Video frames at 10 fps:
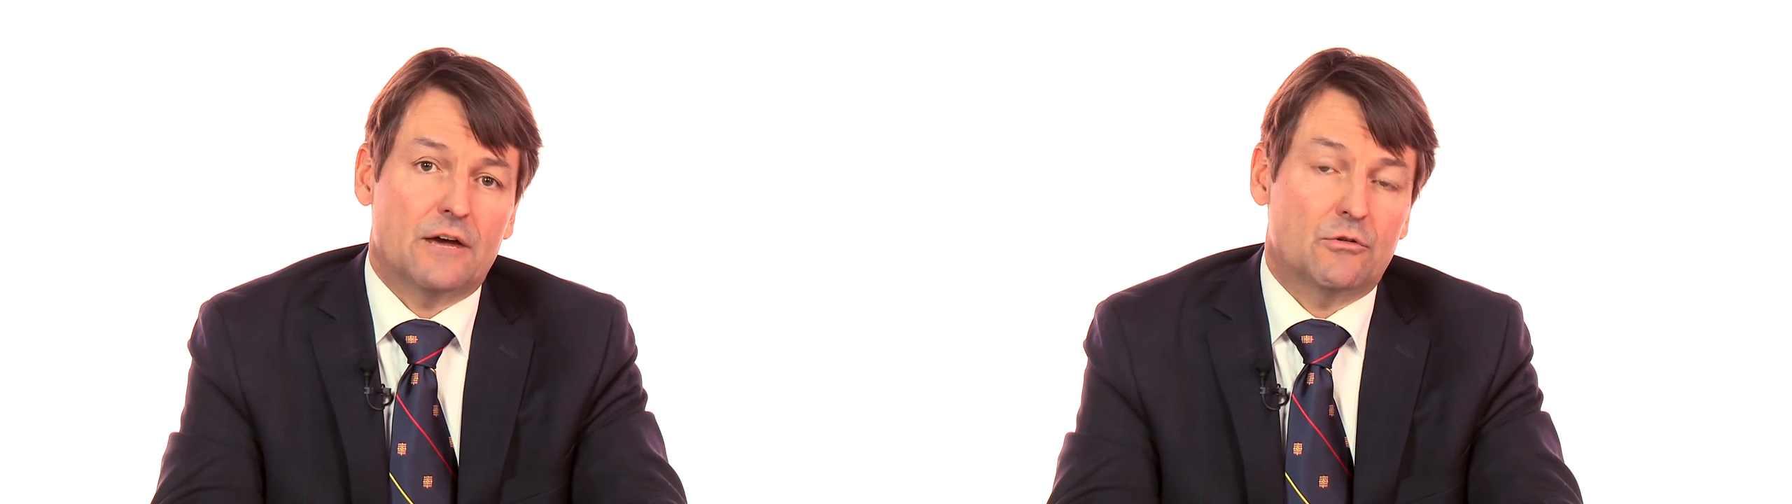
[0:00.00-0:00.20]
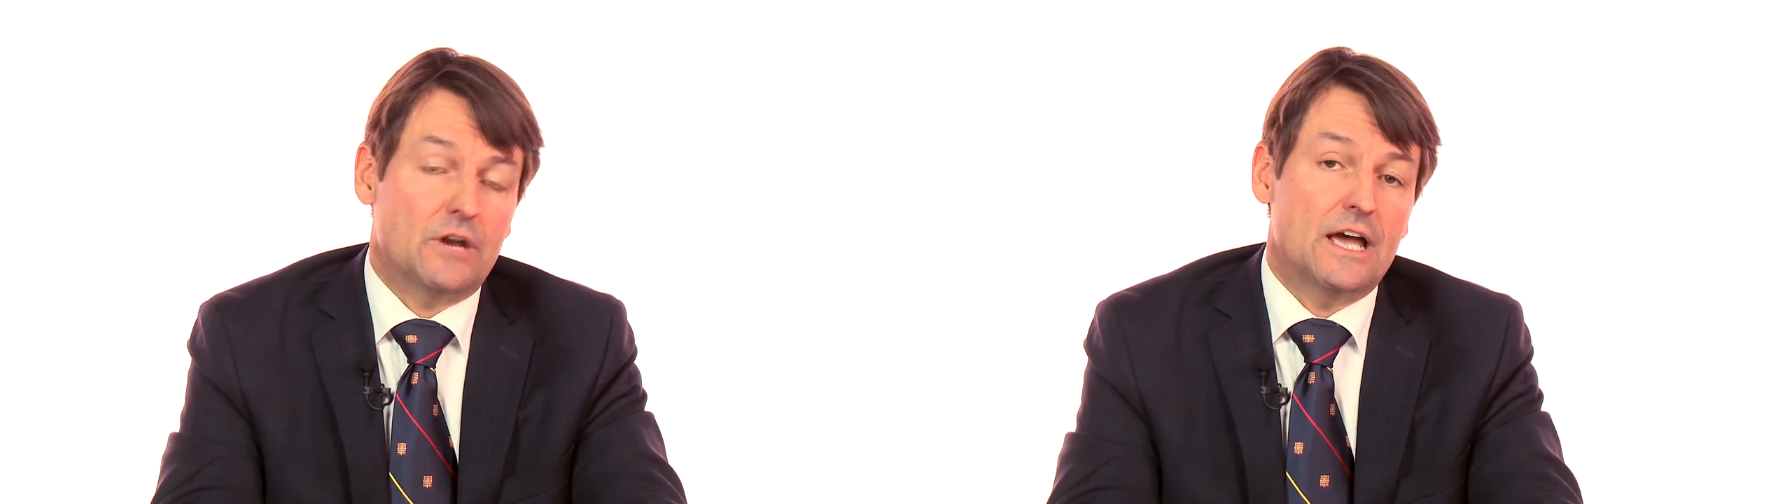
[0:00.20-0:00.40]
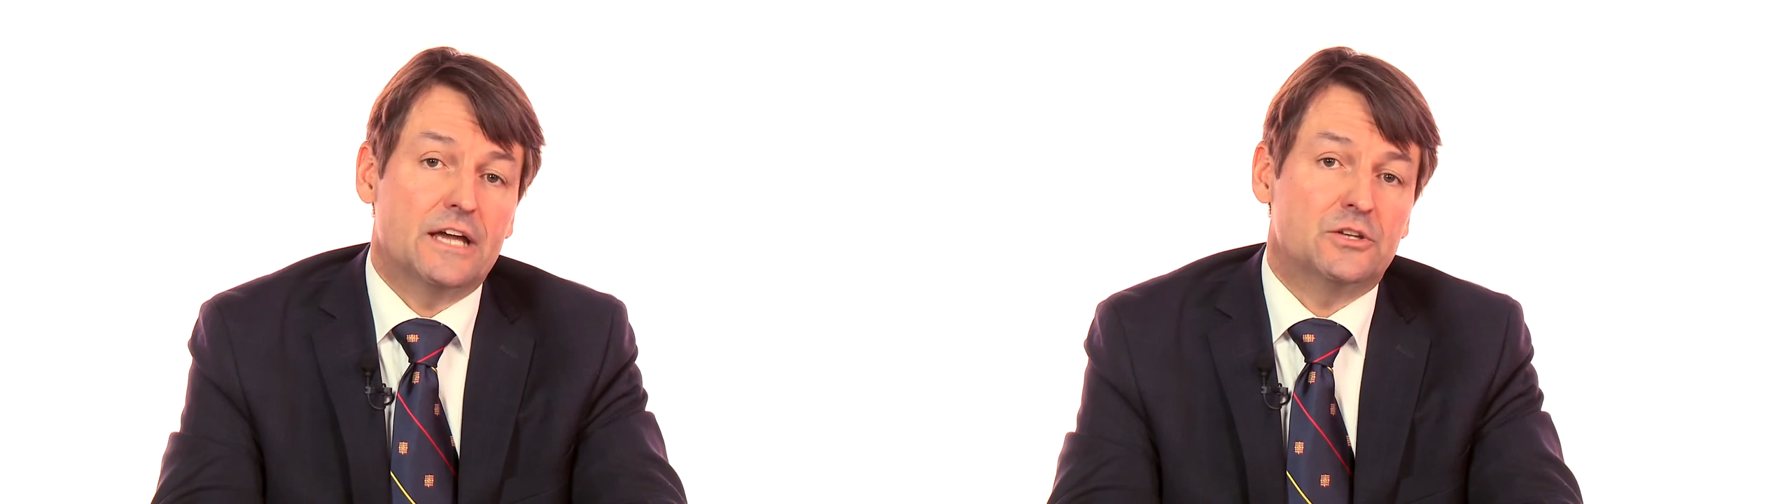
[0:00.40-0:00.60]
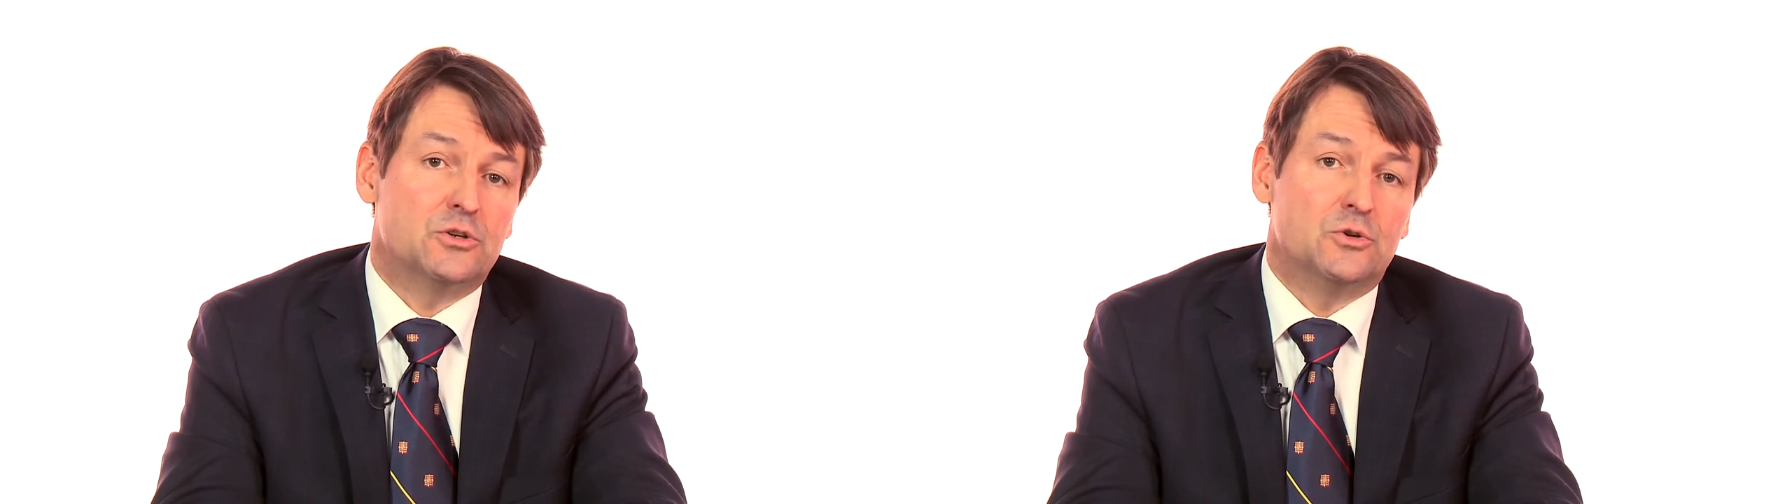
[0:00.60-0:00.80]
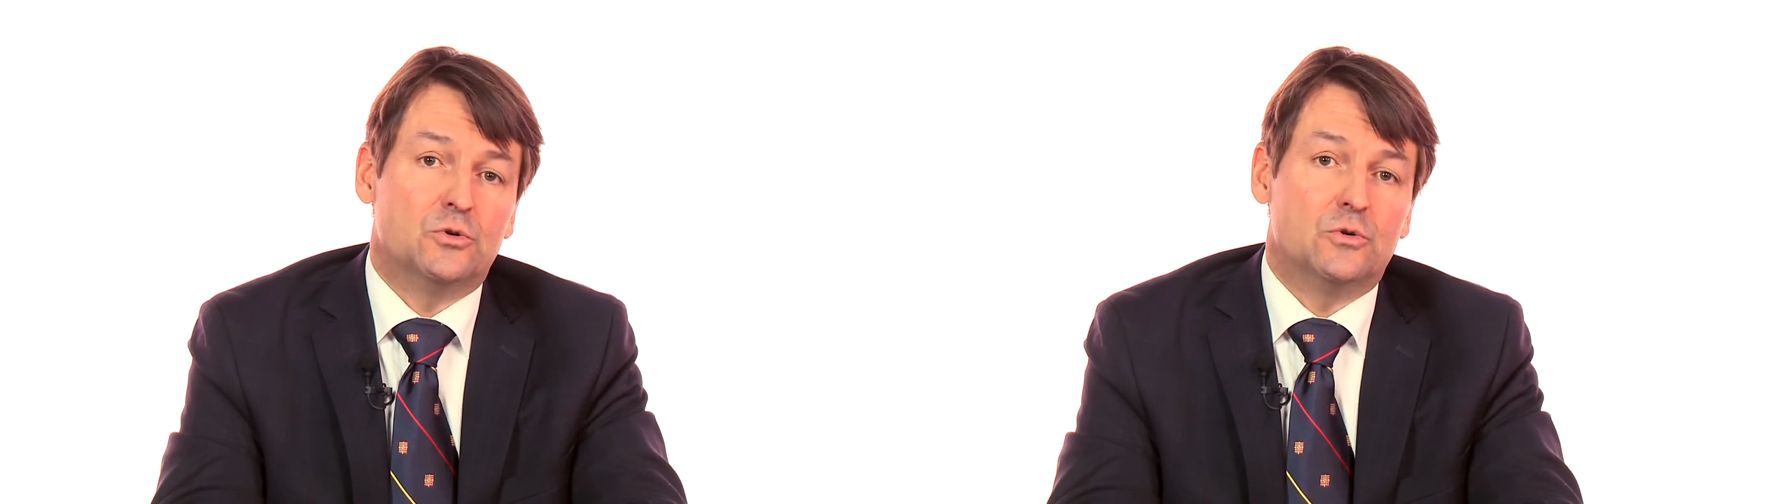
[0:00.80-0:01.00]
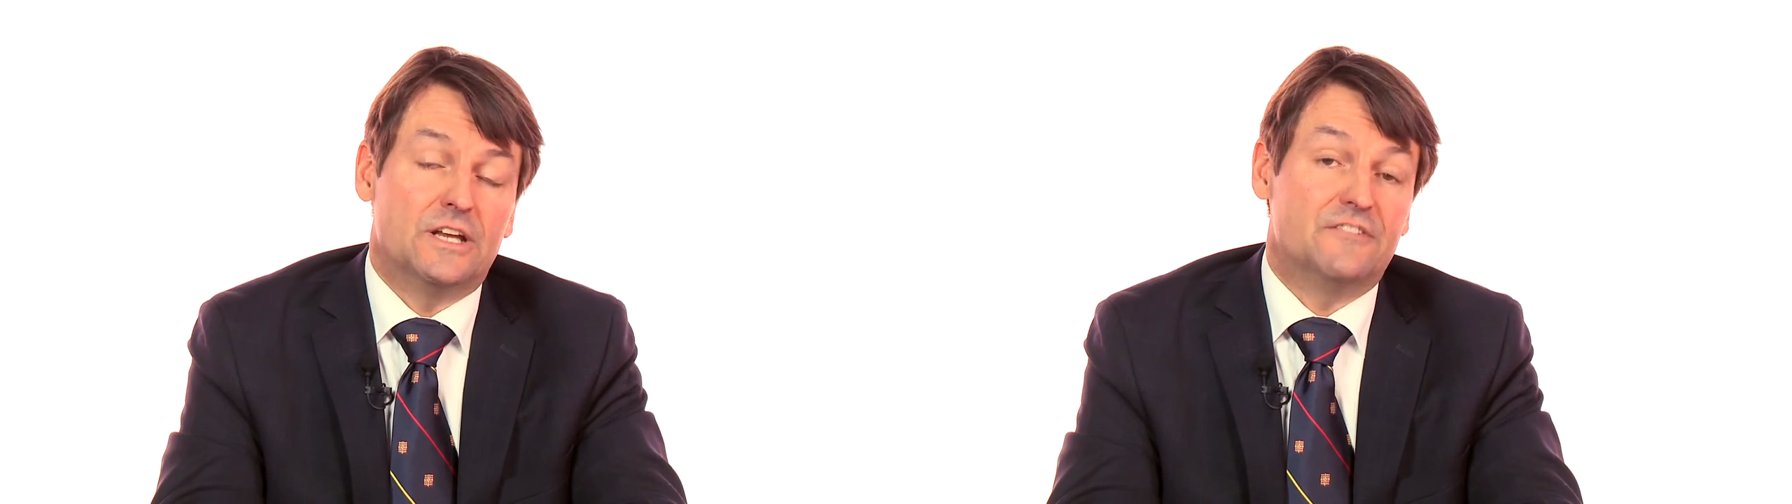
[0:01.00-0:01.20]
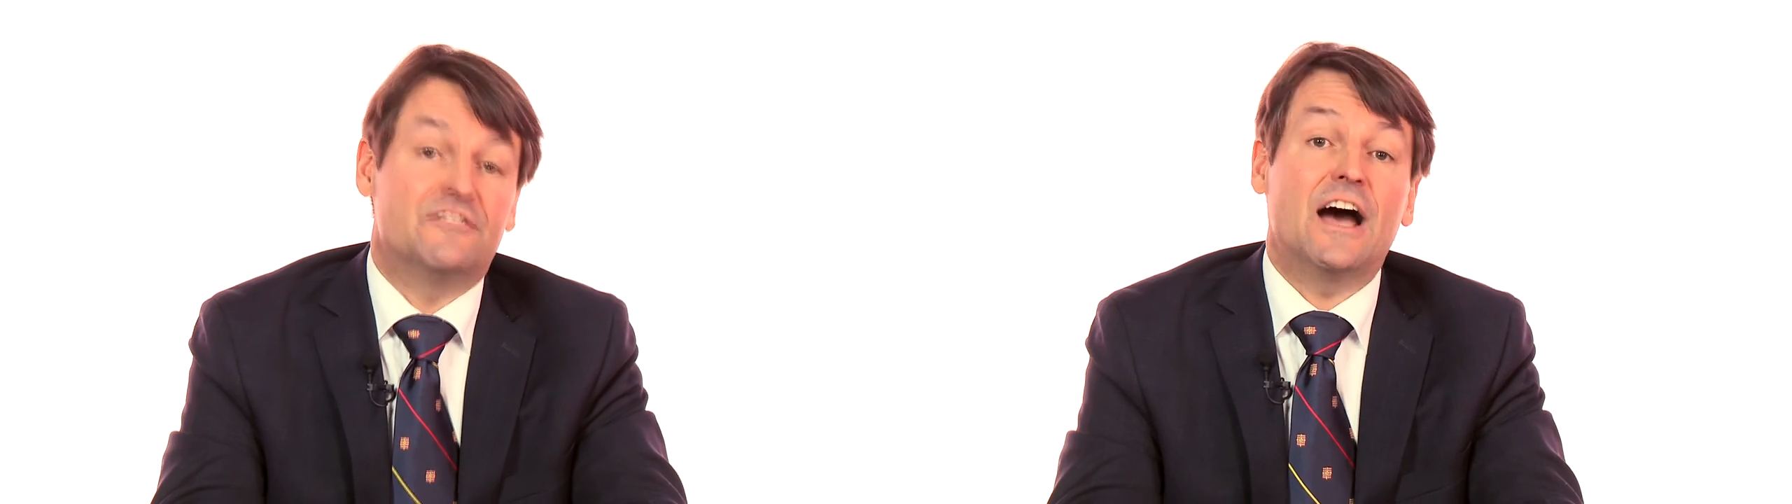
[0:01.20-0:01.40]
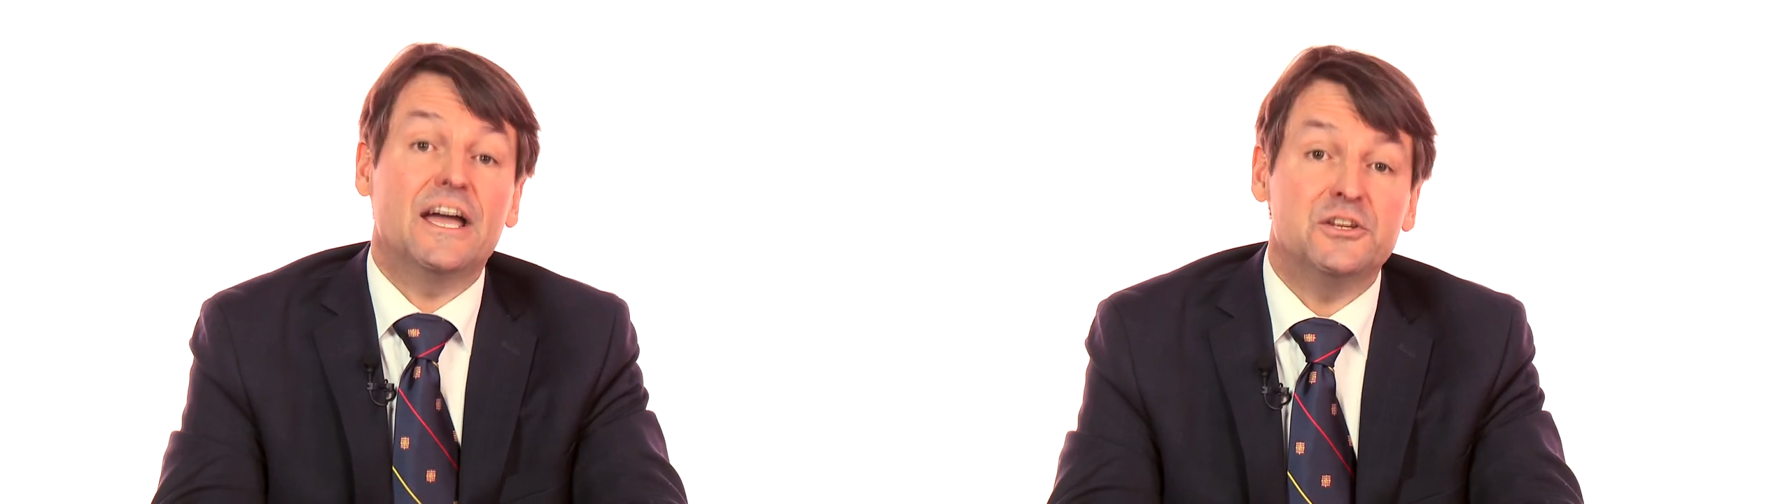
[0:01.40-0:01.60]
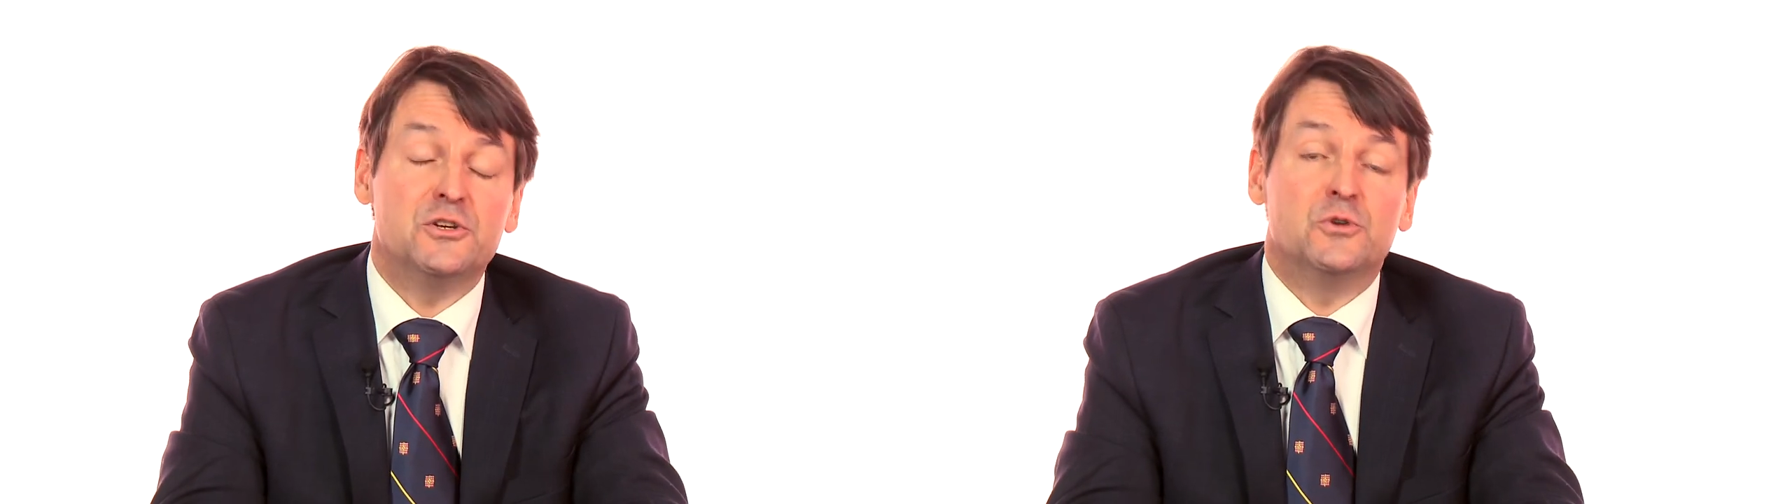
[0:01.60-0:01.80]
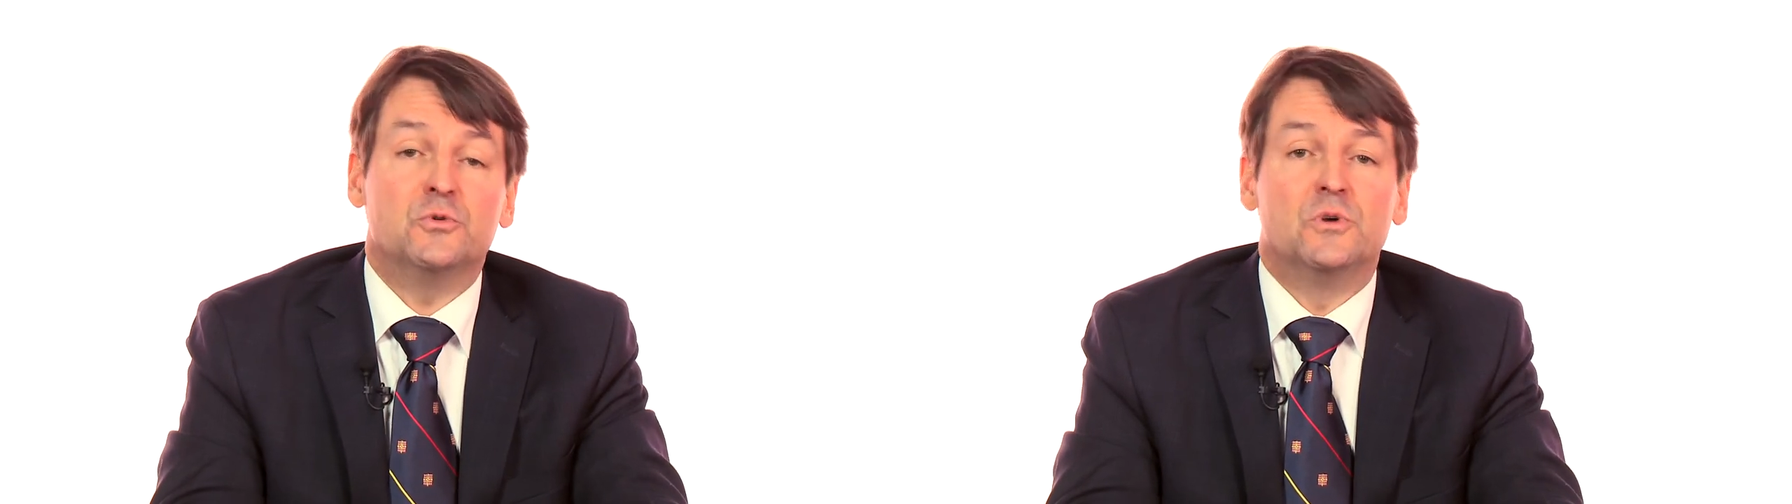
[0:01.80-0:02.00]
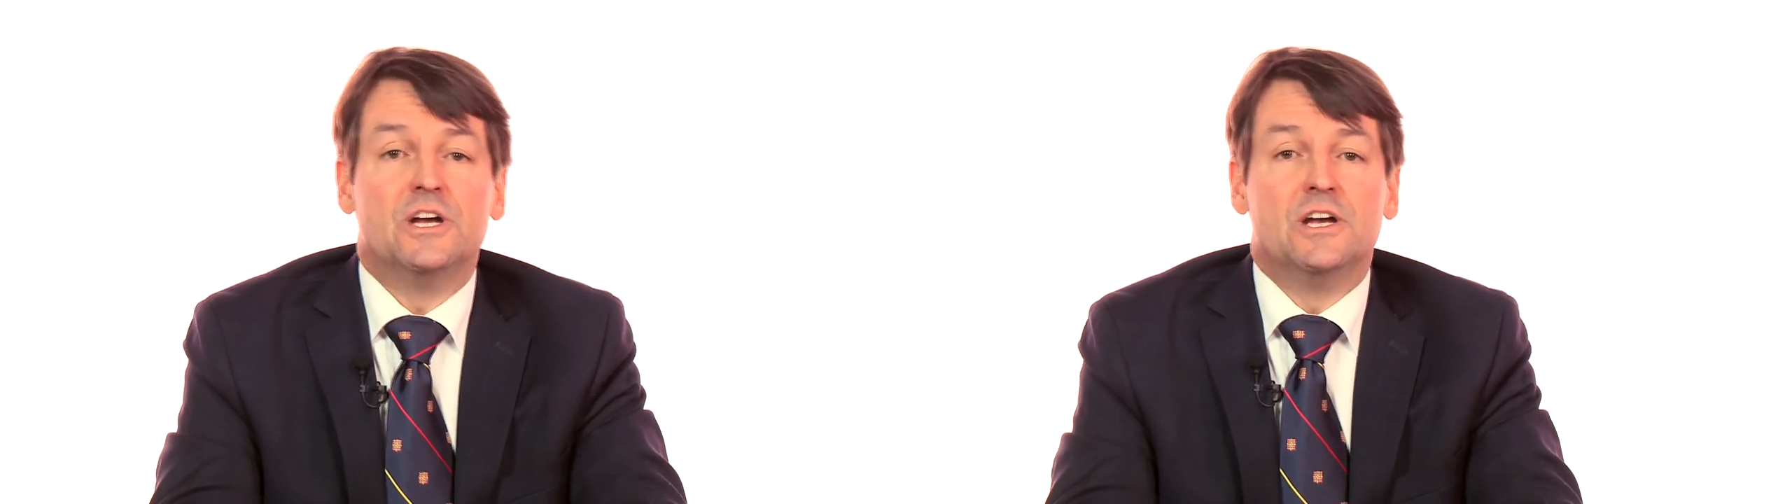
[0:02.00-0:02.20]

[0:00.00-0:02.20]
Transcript: I would like to invite you